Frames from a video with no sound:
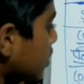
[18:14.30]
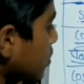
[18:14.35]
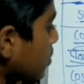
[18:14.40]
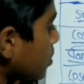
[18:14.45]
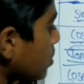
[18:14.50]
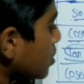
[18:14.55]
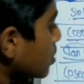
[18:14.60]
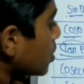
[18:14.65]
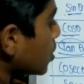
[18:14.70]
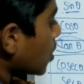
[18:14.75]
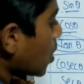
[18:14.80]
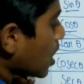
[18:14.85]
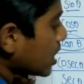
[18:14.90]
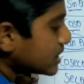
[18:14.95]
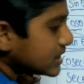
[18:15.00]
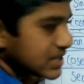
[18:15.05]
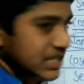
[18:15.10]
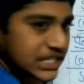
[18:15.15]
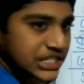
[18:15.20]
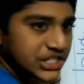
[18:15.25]
to
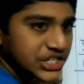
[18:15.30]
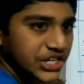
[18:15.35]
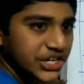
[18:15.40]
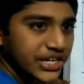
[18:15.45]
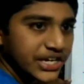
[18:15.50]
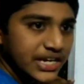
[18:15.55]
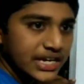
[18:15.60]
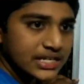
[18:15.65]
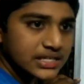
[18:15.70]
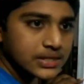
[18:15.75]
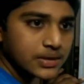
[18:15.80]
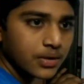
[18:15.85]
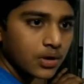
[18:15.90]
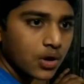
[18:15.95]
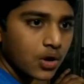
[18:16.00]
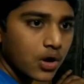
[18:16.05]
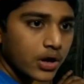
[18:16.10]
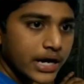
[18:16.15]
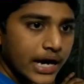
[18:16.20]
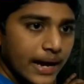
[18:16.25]
cot 60 degrees.
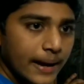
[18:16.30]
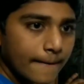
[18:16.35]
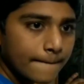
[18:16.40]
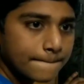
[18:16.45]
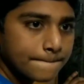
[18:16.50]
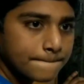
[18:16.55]
Okay?